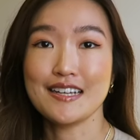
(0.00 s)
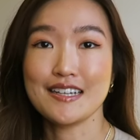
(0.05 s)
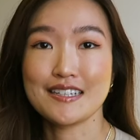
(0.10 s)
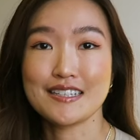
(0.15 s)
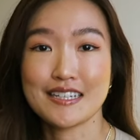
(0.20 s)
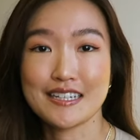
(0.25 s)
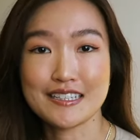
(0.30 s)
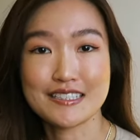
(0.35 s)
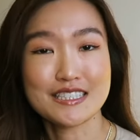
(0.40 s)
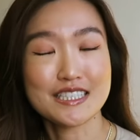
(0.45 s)

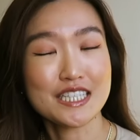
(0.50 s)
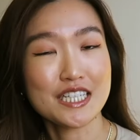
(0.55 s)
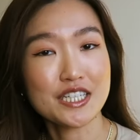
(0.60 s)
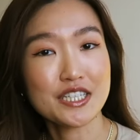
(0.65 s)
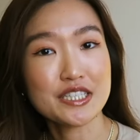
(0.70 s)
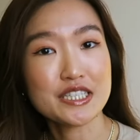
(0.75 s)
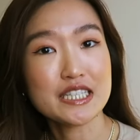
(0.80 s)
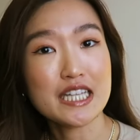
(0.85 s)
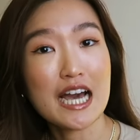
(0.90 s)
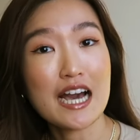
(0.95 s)
Okay,
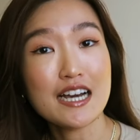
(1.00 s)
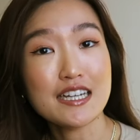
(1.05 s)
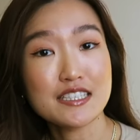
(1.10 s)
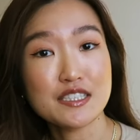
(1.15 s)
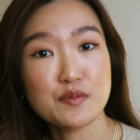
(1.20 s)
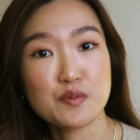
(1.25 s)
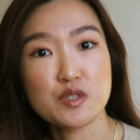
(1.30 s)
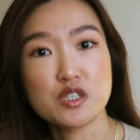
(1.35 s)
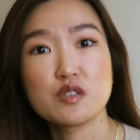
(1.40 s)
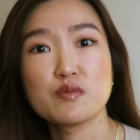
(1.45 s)
so
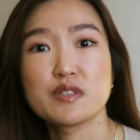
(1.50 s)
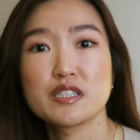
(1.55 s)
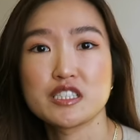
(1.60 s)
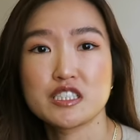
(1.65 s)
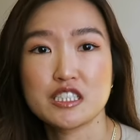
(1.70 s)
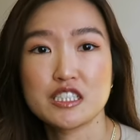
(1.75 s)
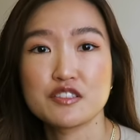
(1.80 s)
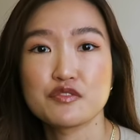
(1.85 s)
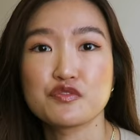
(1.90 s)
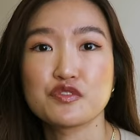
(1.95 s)
that's pretty
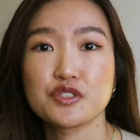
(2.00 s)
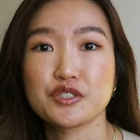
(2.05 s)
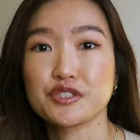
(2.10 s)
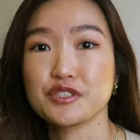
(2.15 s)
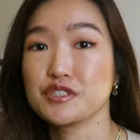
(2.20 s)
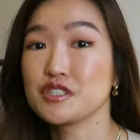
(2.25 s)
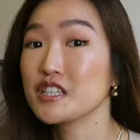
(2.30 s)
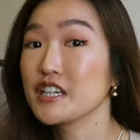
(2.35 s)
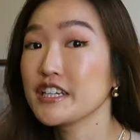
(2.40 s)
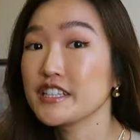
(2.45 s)
much it for
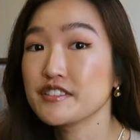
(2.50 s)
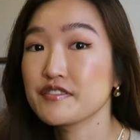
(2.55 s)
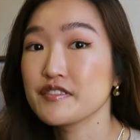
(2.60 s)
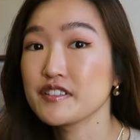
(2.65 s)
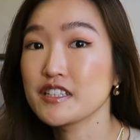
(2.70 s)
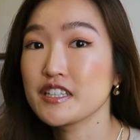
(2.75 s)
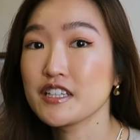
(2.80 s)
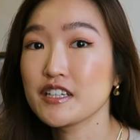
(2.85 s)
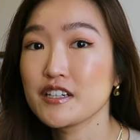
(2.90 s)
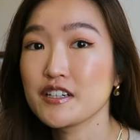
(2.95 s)
today's
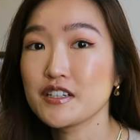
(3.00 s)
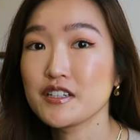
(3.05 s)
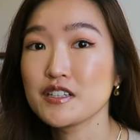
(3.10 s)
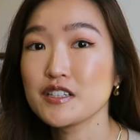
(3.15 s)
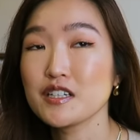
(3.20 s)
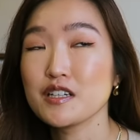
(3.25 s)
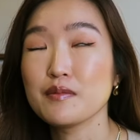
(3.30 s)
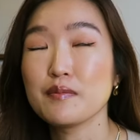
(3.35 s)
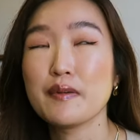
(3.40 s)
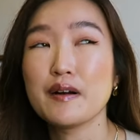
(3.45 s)

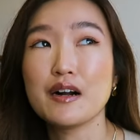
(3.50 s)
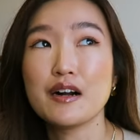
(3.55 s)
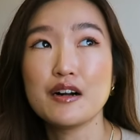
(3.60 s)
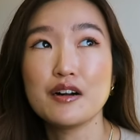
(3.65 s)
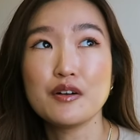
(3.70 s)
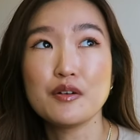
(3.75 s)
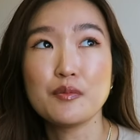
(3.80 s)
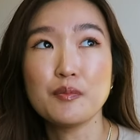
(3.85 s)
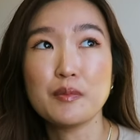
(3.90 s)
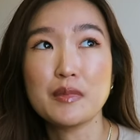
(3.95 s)
video
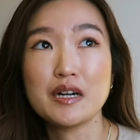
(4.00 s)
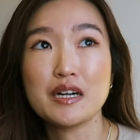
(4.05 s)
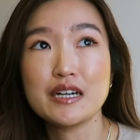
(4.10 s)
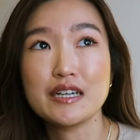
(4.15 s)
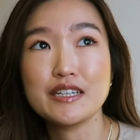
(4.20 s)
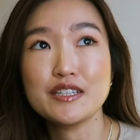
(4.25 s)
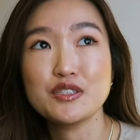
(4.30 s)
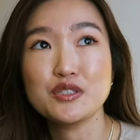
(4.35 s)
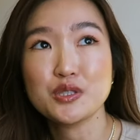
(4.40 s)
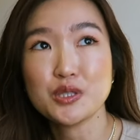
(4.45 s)
about
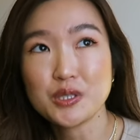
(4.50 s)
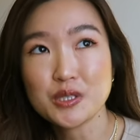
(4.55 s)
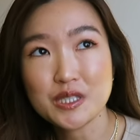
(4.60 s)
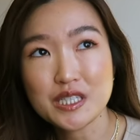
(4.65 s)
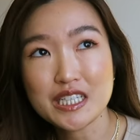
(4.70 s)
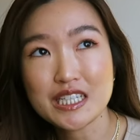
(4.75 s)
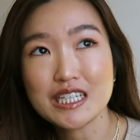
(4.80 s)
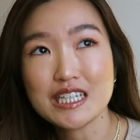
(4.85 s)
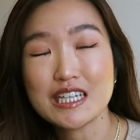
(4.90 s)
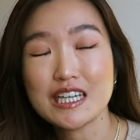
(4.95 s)
my
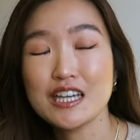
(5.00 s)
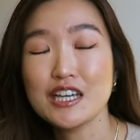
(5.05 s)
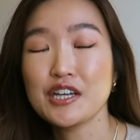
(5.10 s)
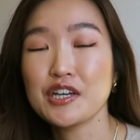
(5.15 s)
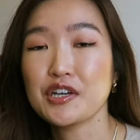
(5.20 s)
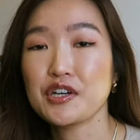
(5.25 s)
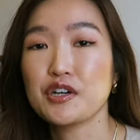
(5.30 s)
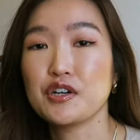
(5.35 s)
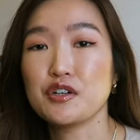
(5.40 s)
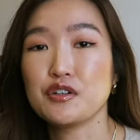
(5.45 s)
journey
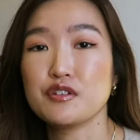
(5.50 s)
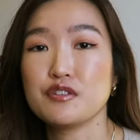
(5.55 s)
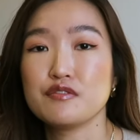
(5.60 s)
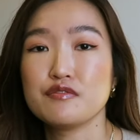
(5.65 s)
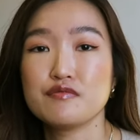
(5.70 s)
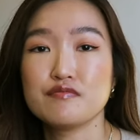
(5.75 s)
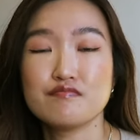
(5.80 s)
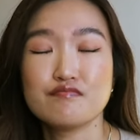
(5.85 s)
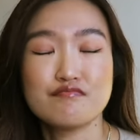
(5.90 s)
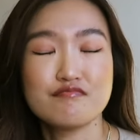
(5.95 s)

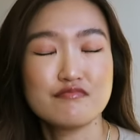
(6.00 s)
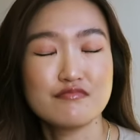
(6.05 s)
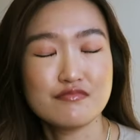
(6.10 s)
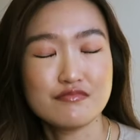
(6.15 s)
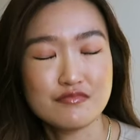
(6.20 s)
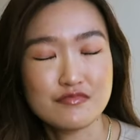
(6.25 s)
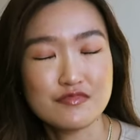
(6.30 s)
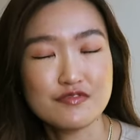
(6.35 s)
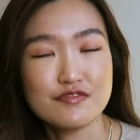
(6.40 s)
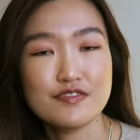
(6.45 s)
of
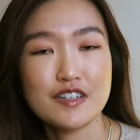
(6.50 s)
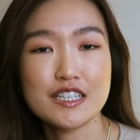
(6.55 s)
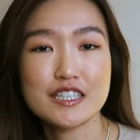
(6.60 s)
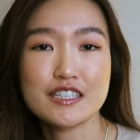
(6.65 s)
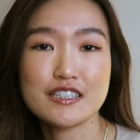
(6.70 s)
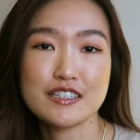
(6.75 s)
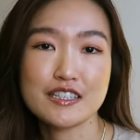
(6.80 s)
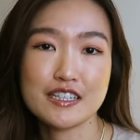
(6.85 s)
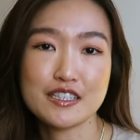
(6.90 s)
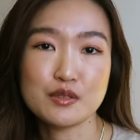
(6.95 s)

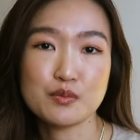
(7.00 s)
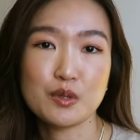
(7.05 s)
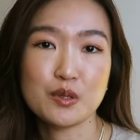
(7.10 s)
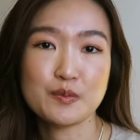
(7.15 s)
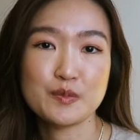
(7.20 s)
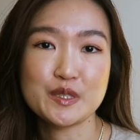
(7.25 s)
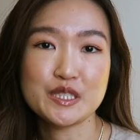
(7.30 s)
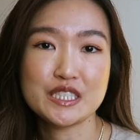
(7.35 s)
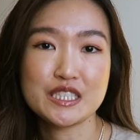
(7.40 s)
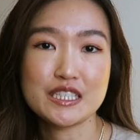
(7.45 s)
finding a nice
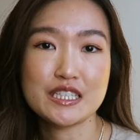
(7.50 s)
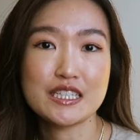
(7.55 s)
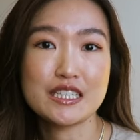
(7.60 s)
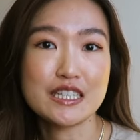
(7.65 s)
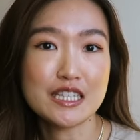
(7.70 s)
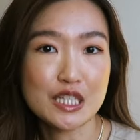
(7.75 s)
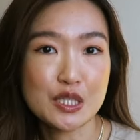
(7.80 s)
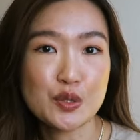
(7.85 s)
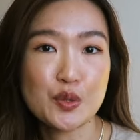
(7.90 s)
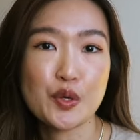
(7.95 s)
property,
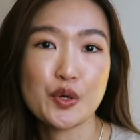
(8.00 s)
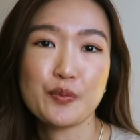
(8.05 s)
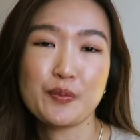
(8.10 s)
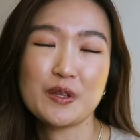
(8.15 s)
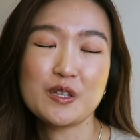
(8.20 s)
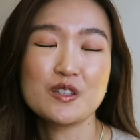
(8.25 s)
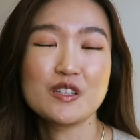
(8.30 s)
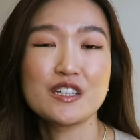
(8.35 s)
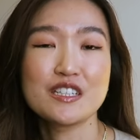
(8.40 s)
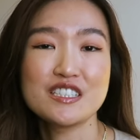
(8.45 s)
new home
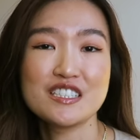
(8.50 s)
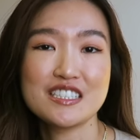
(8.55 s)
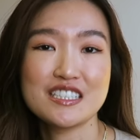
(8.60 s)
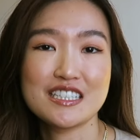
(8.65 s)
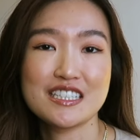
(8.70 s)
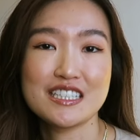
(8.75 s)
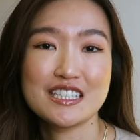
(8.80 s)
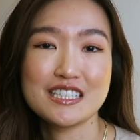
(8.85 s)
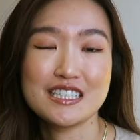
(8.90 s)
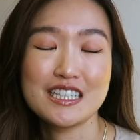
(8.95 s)
in
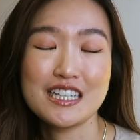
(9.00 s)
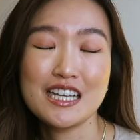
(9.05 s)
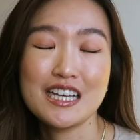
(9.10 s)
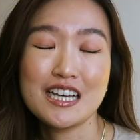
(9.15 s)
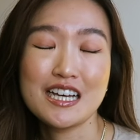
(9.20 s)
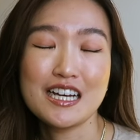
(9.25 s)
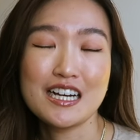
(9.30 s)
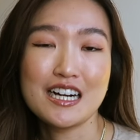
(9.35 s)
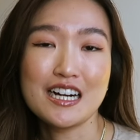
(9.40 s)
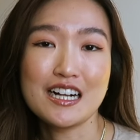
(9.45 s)

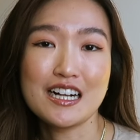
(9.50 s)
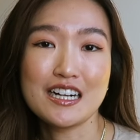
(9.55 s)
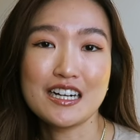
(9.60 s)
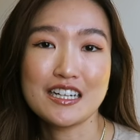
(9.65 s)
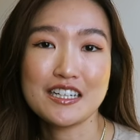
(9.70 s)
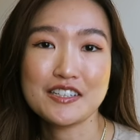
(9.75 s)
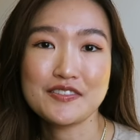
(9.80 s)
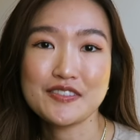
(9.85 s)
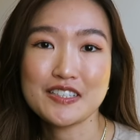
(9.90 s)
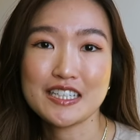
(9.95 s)
London. I
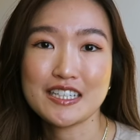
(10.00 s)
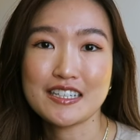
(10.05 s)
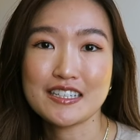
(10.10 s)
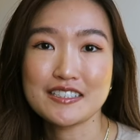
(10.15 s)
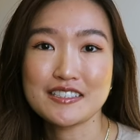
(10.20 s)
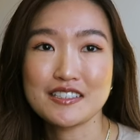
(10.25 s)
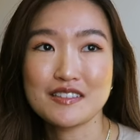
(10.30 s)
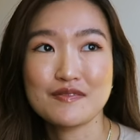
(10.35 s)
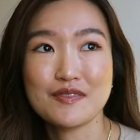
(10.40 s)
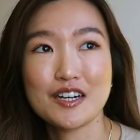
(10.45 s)
hope you
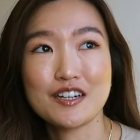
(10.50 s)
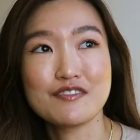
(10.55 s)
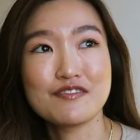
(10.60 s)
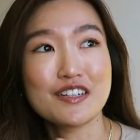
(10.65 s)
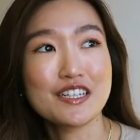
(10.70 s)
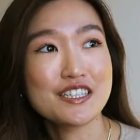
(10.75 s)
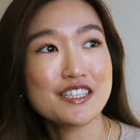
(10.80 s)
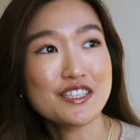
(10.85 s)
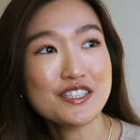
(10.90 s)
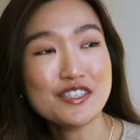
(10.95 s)
guys somehow
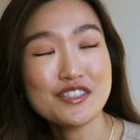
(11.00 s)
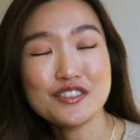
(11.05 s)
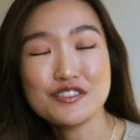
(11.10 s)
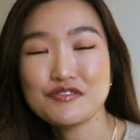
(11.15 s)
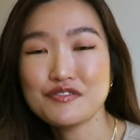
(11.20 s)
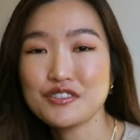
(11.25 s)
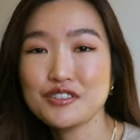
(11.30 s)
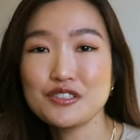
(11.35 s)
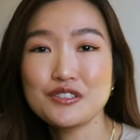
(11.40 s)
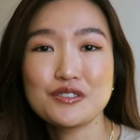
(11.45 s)
find it
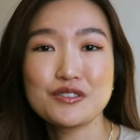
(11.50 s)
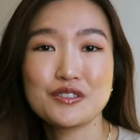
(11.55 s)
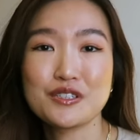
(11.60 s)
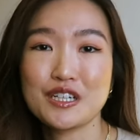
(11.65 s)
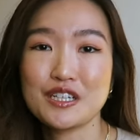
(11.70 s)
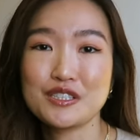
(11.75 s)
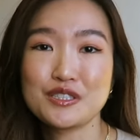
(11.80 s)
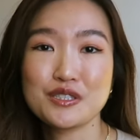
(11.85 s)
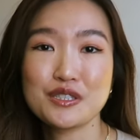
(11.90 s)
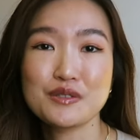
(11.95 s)
useful or
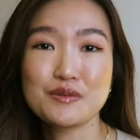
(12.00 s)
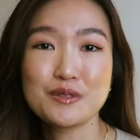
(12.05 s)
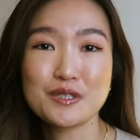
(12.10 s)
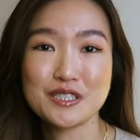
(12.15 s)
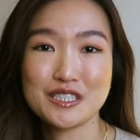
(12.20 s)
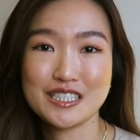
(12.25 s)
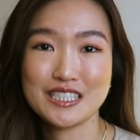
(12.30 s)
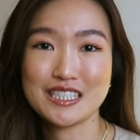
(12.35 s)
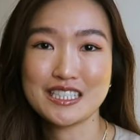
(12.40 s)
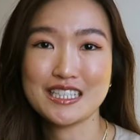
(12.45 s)
enjoy
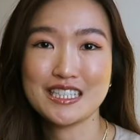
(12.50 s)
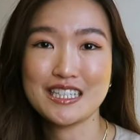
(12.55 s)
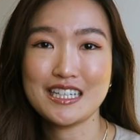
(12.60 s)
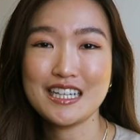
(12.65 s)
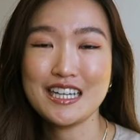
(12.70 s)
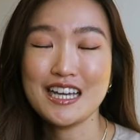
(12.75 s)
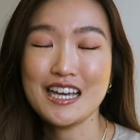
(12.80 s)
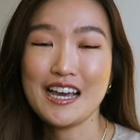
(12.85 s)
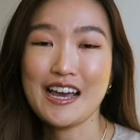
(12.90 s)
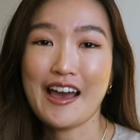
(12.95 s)
watching
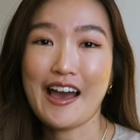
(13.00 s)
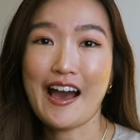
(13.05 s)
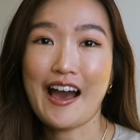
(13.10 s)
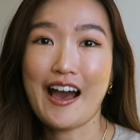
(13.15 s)
it.